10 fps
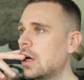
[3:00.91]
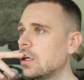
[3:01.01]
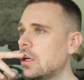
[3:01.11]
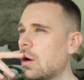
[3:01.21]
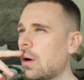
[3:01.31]

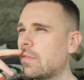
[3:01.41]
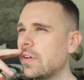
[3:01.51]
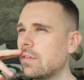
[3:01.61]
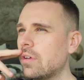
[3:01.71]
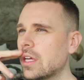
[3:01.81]
You know, I'm
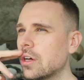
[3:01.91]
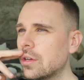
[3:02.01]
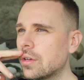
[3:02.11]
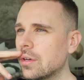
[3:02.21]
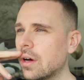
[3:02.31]
feeling really
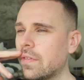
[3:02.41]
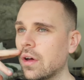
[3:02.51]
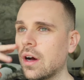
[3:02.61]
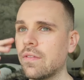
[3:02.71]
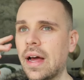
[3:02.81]
good. I feel
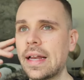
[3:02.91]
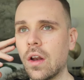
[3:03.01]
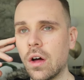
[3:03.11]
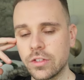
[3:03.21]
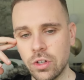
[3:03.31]
like I've laid a
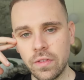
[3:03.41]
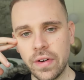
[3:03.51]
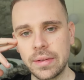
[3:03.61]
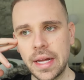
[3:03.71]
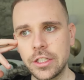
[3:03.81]
lot of strong
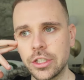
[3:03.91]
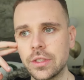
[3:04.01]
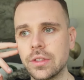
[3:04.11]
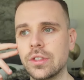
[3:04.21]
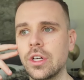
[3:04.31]

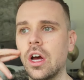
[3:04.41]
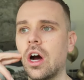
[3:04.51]
foundations.